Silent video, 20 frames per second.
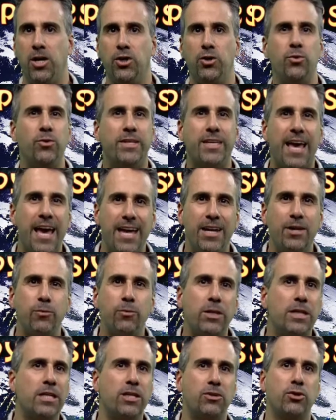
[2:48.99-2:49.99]
You can't
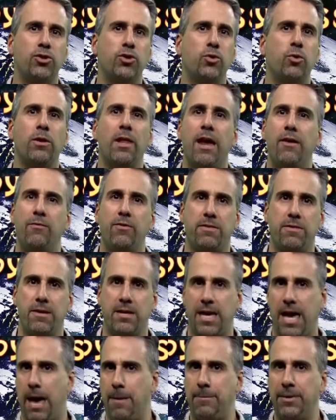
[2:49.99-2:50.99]
really control everything
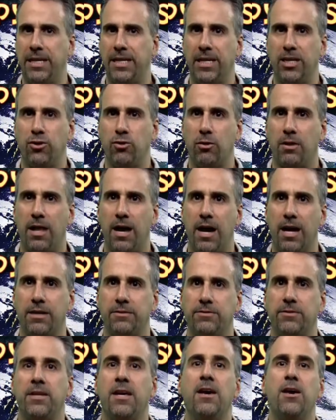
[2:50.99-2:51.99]
happening in your lives,